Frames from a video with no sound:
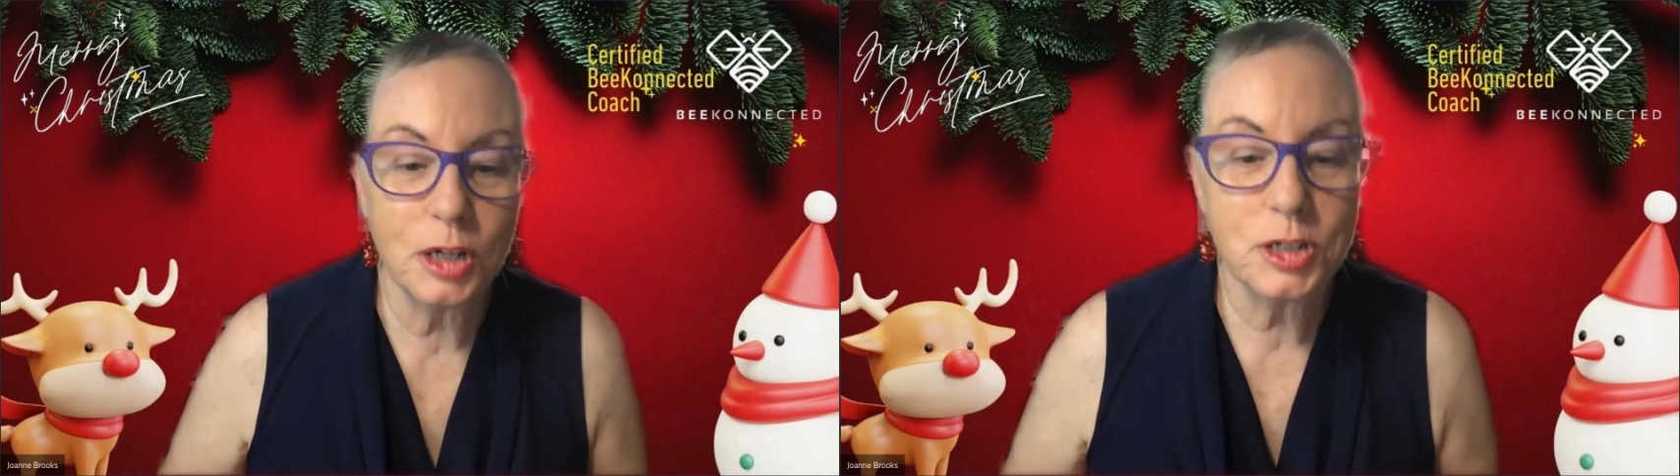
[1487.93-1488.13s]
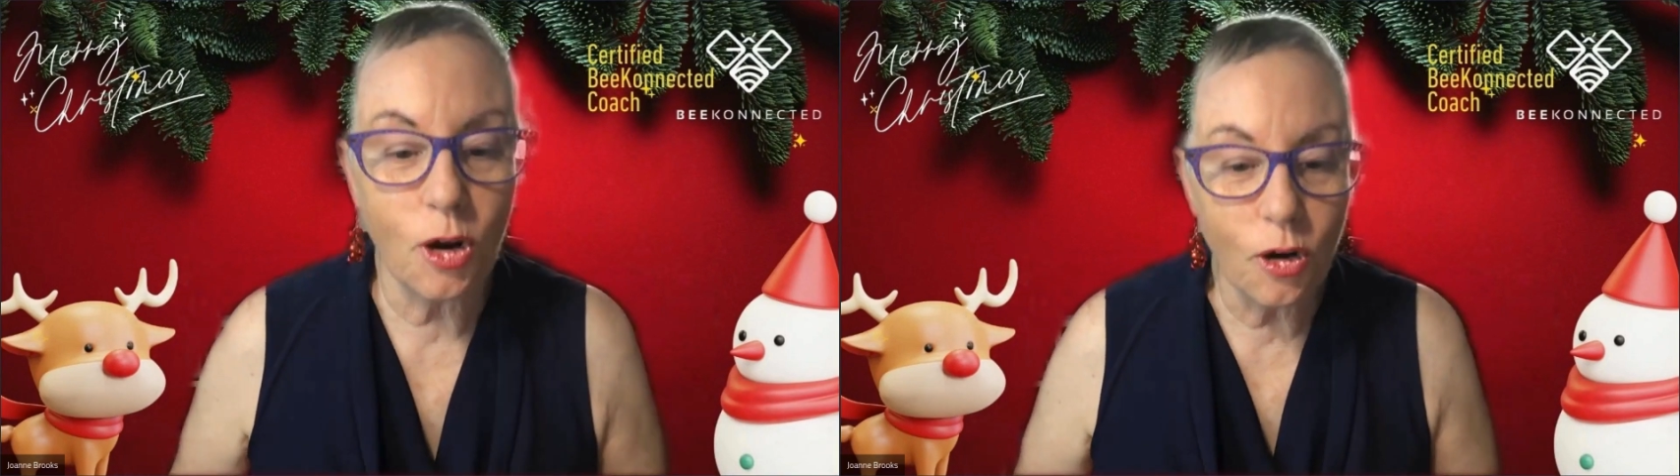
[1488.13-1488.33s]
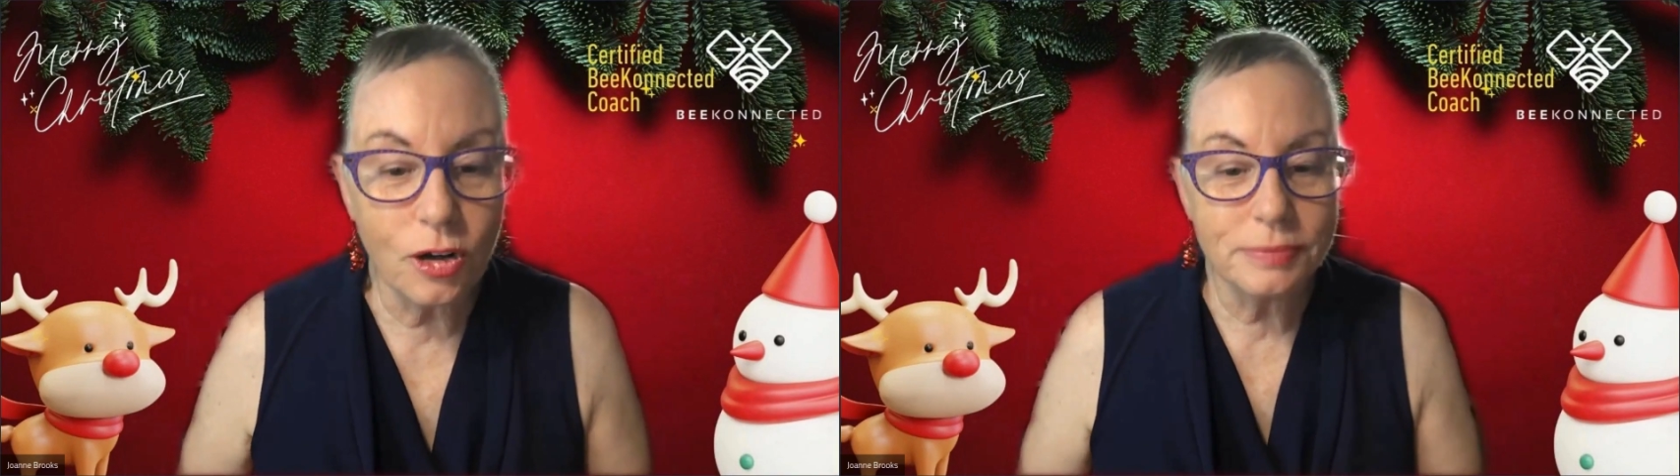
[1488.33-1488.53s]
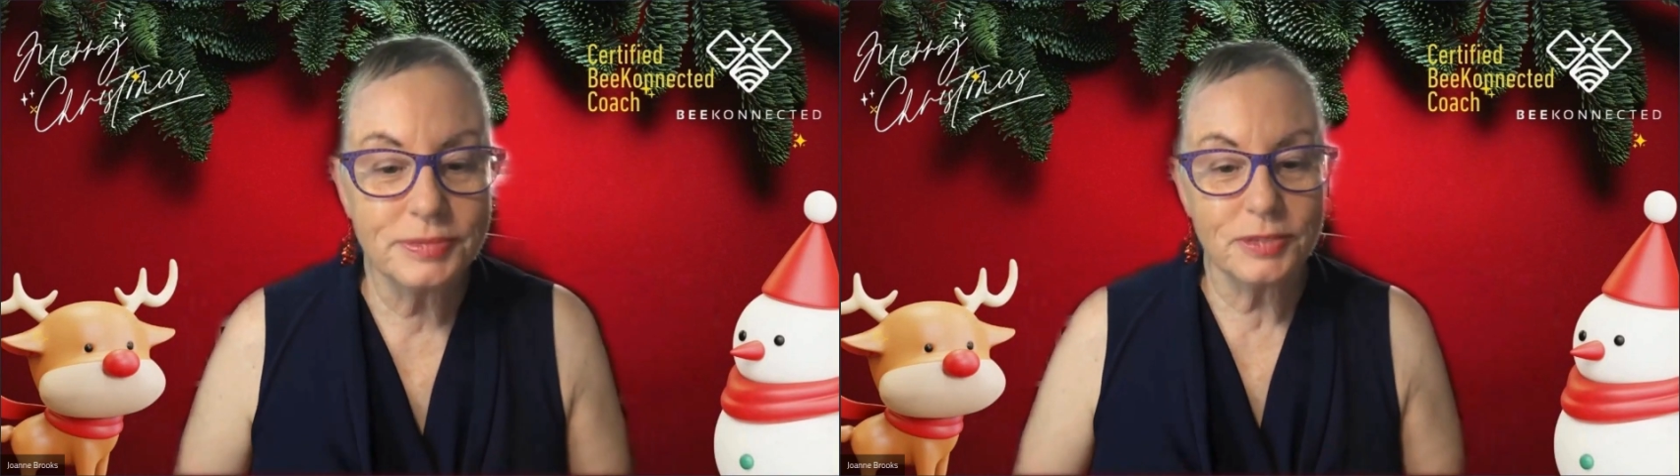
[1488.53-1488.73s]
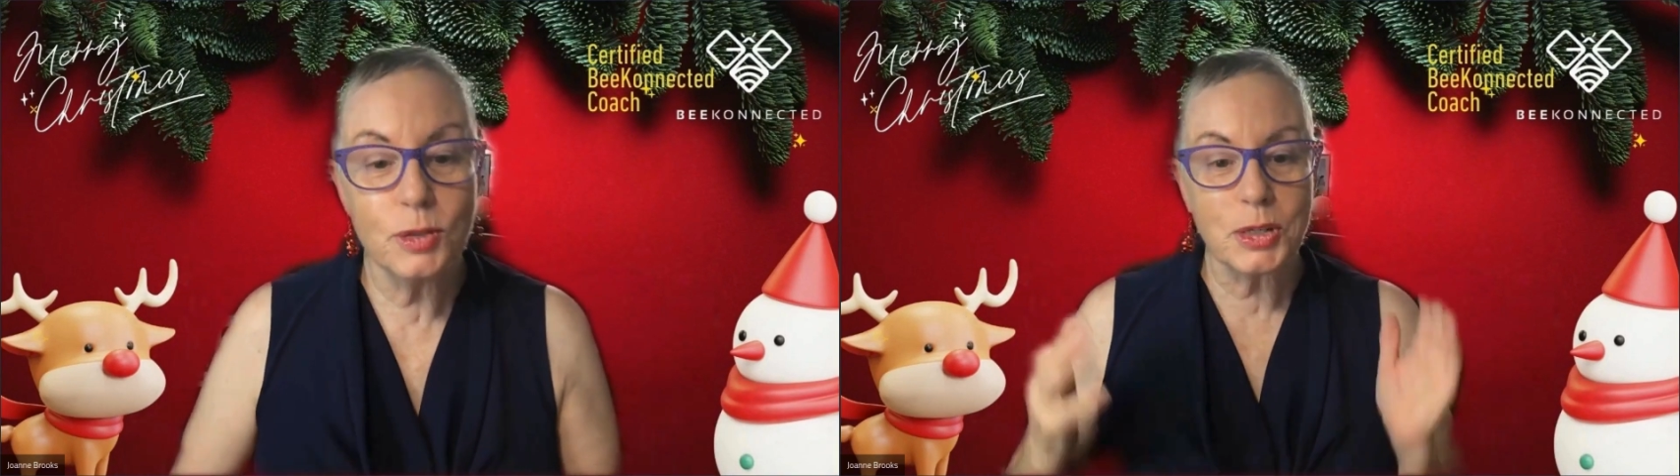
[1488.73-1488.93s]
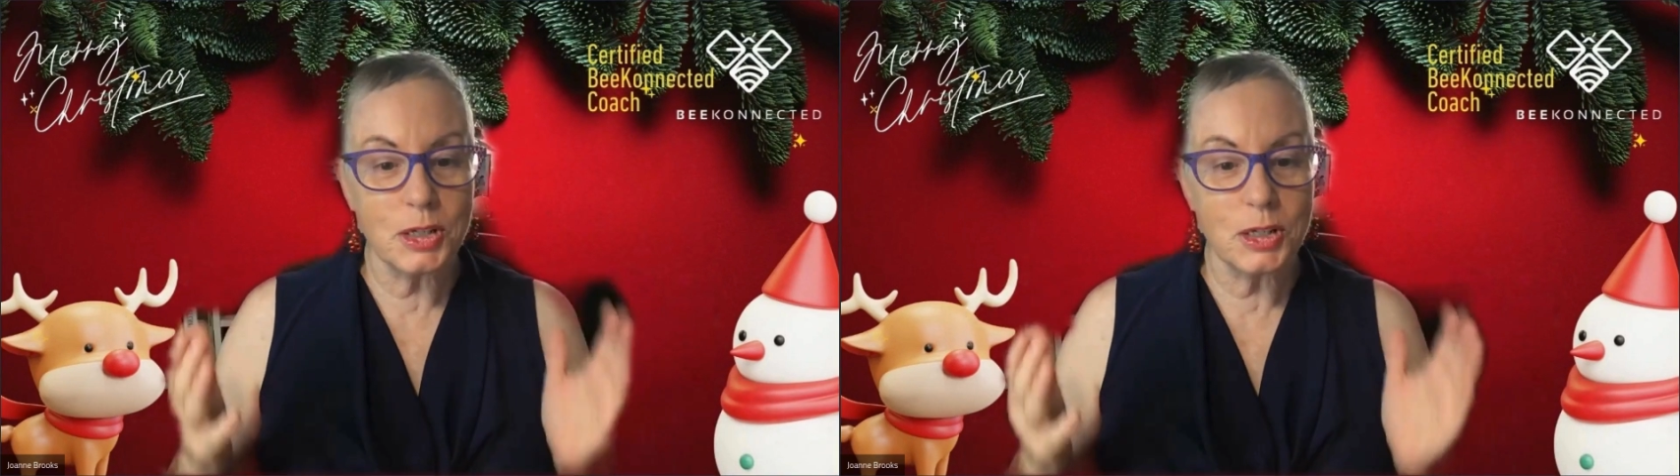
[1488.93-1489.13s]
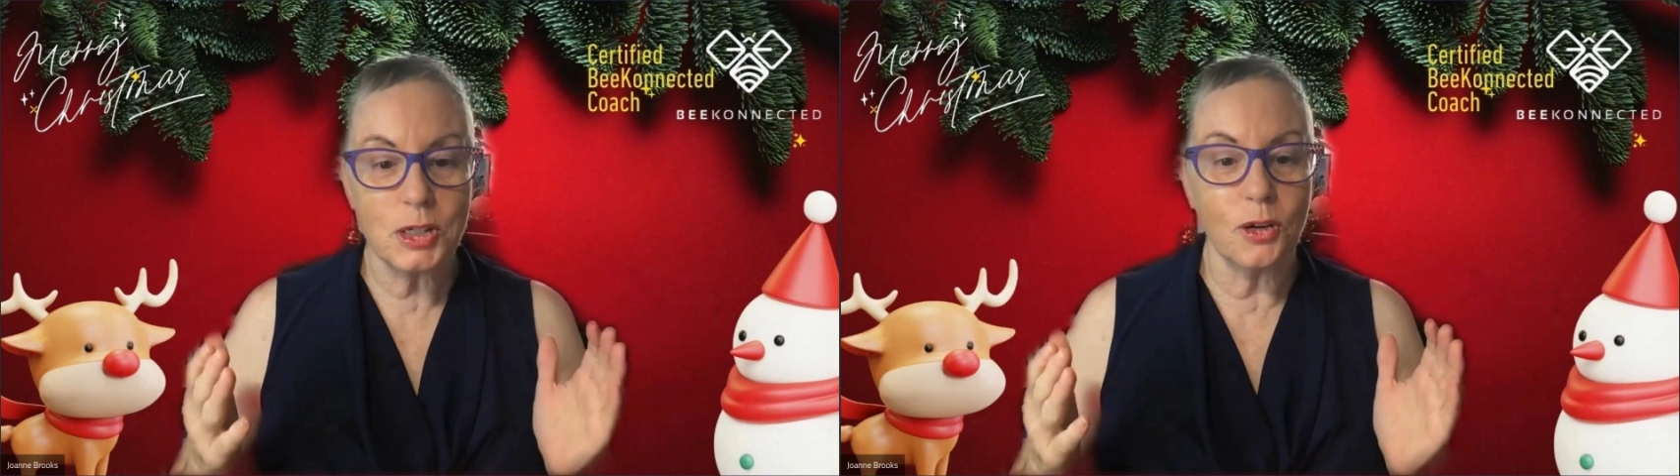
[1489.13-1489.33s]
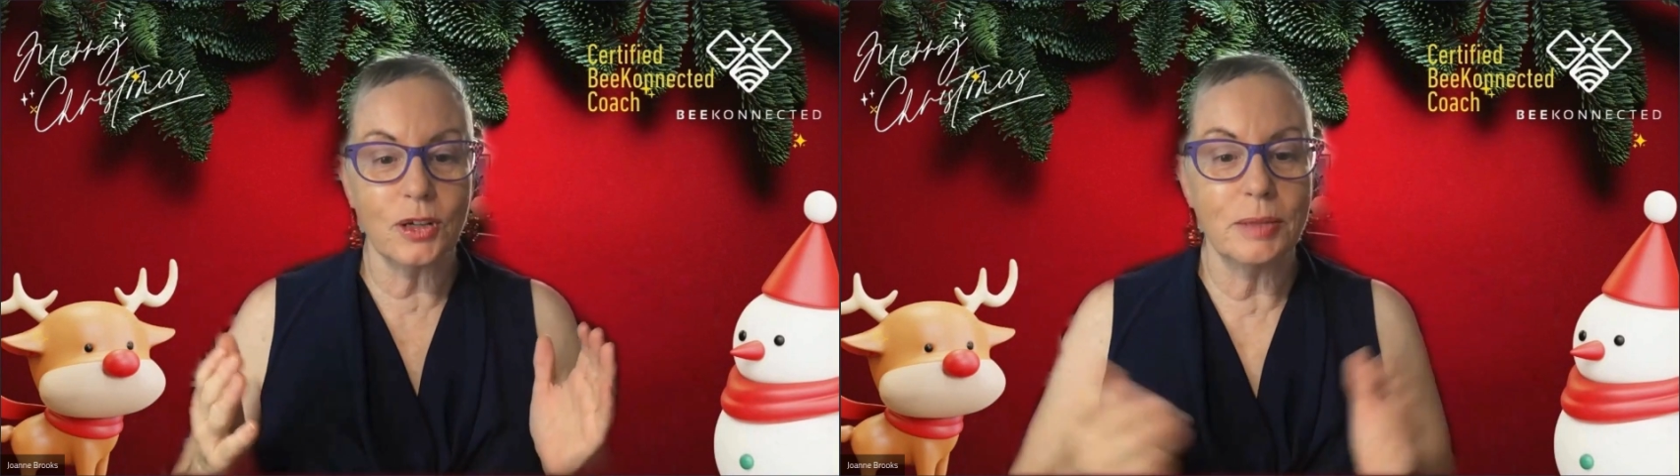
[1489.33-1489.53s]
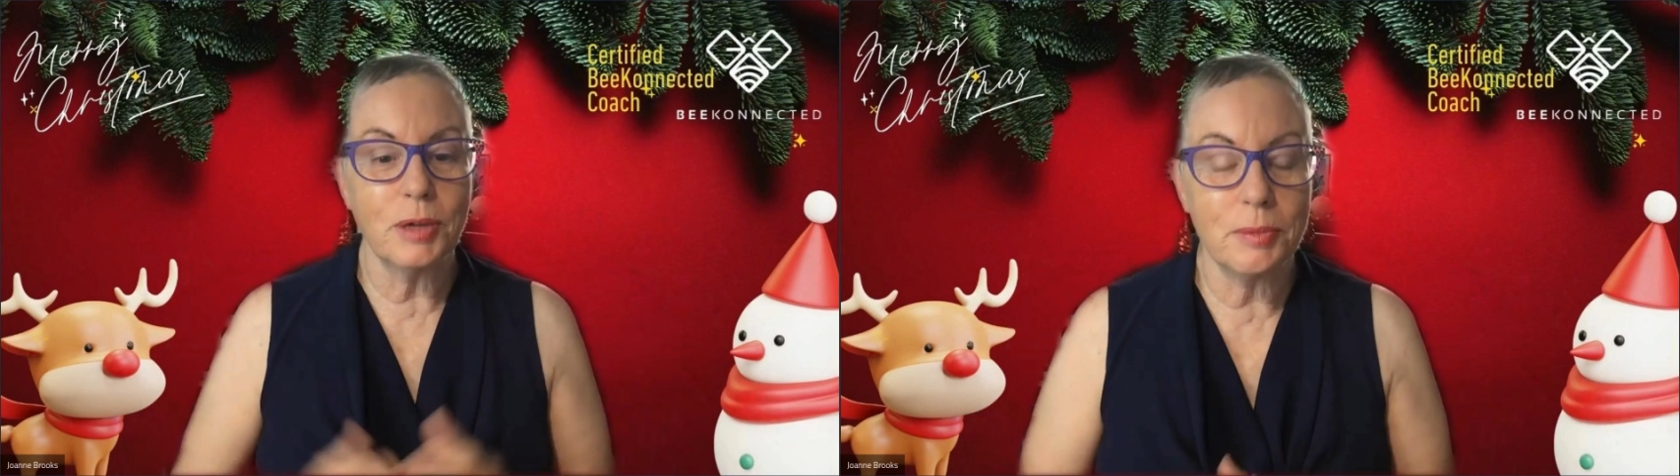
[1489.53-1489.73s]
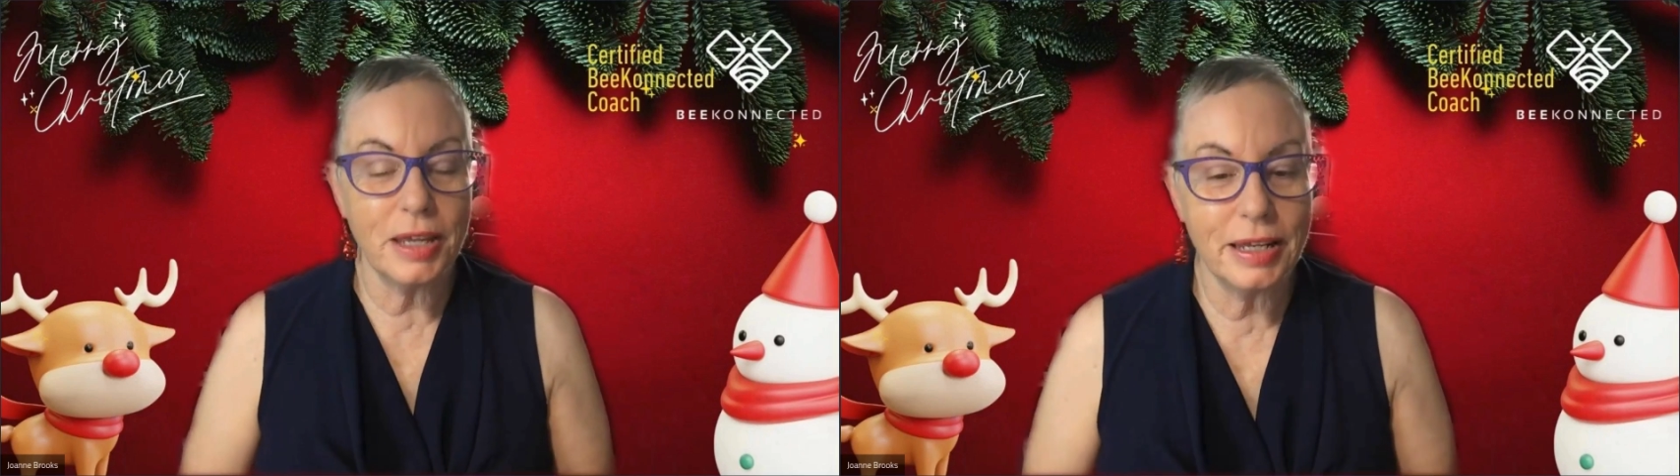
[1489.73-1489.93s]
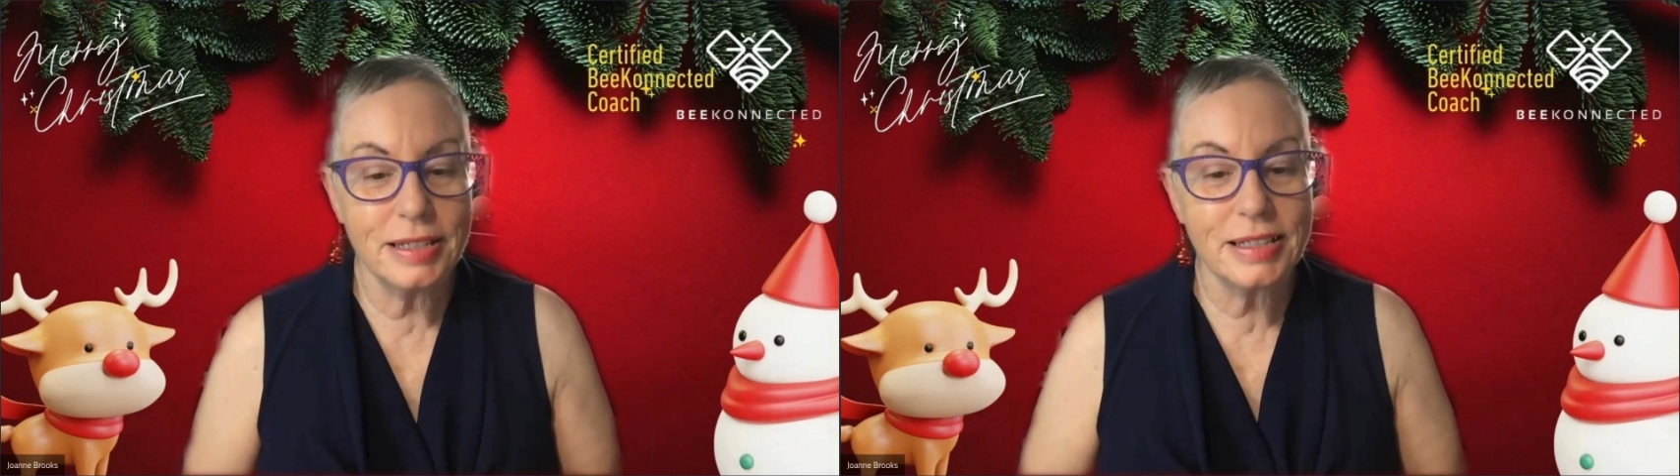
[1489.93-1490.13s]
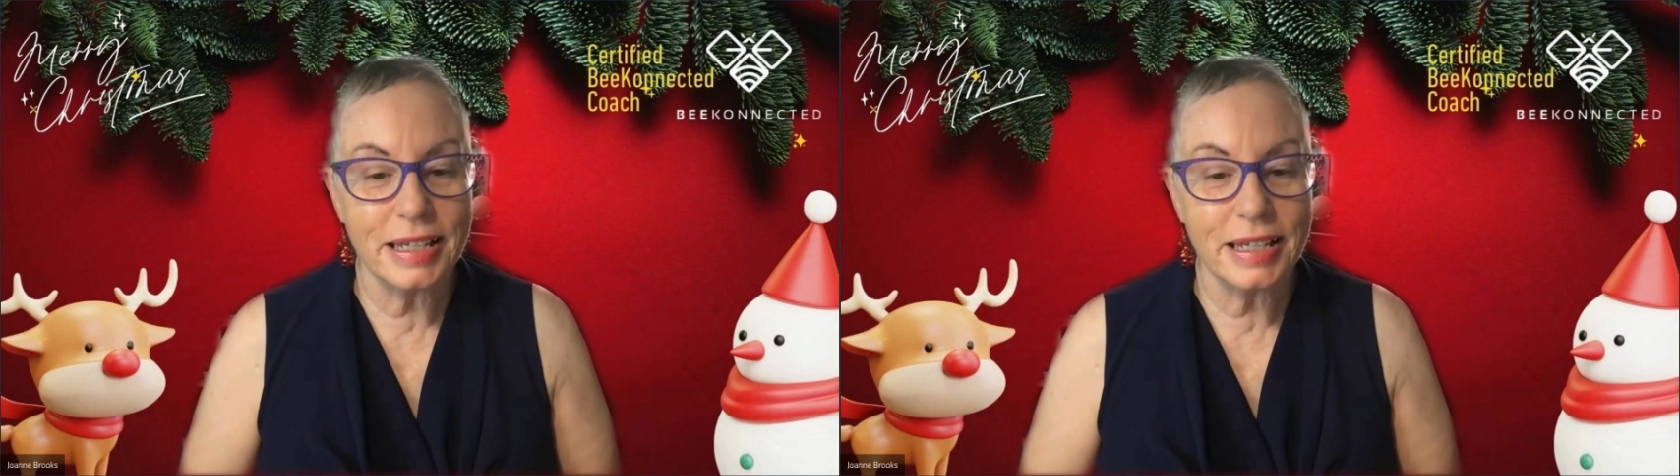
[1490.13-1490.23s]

a dog. I've always got a dog in my meetings